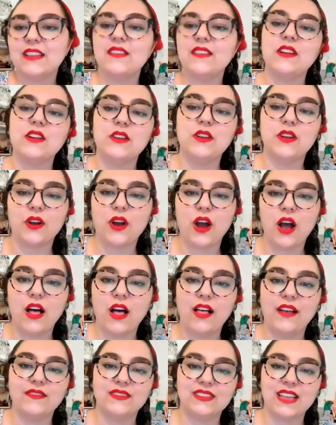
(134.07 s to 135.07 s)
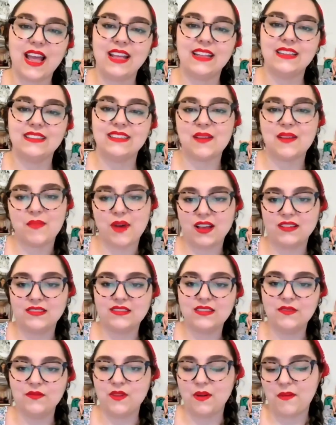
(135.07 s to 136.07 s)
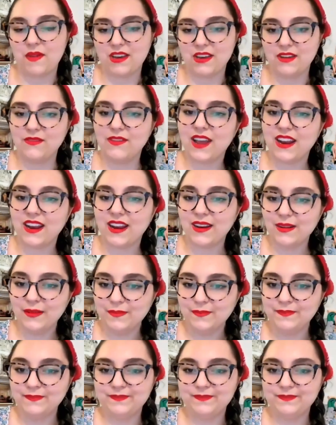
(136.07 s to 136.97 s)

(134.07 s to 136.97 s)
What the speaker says: the New York Hall of Science, and Positive Women United.